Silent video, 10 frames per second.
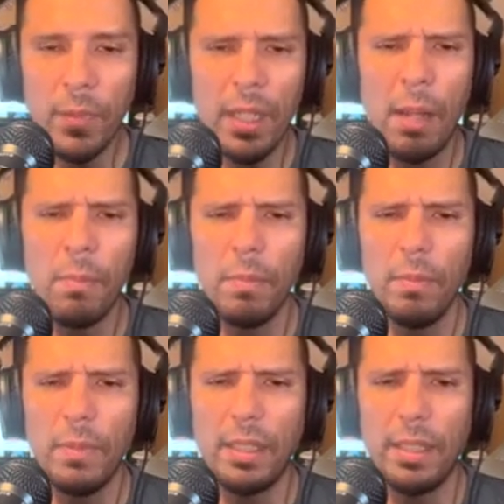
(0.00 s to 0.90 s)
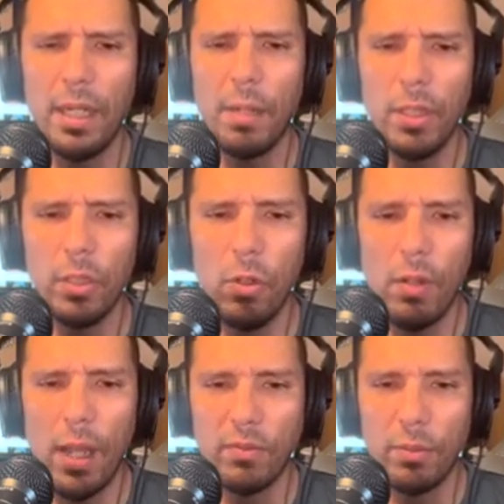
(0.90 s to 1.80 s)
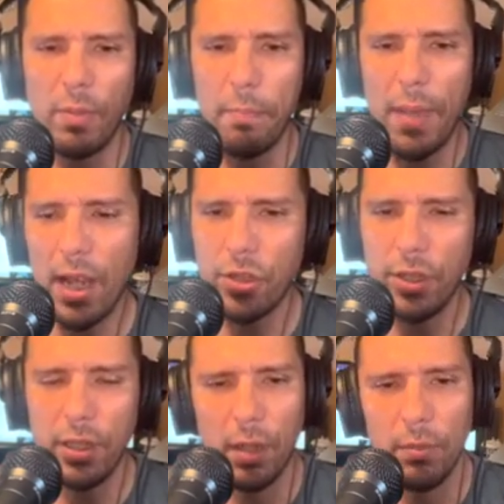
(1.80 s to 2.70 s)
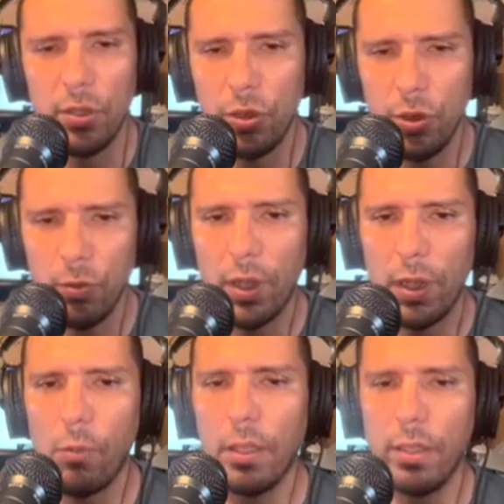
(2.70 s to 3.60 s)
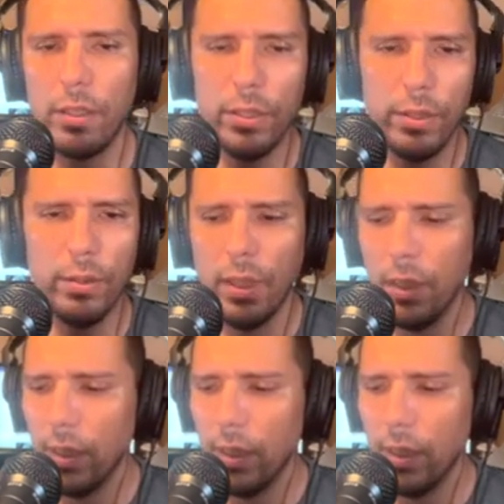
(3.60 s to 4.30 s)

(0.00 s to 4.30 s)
And I said, I'm going to go after my passion. I'm going to do what I want to do.